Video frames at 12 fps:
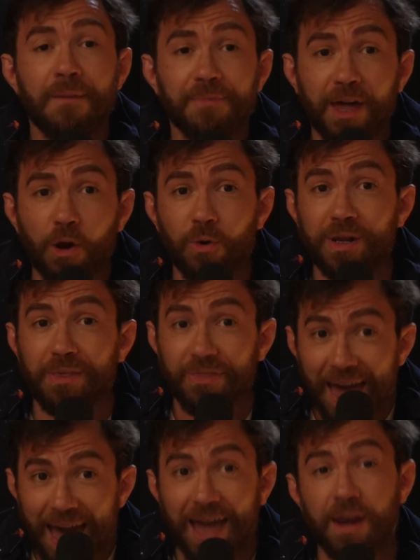Not only
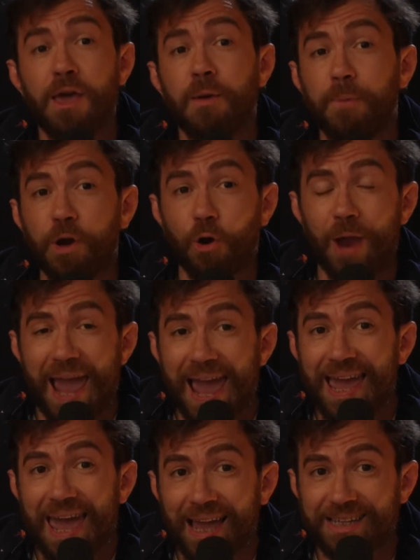that, but our
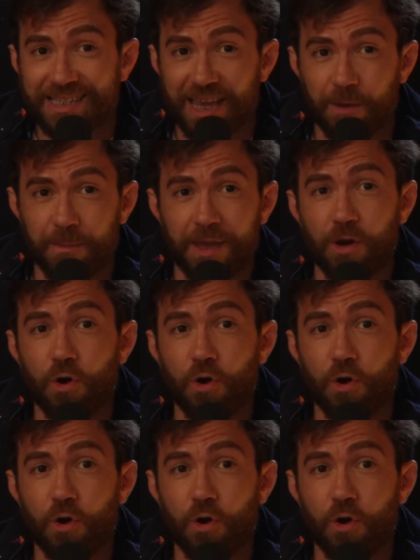AA segment,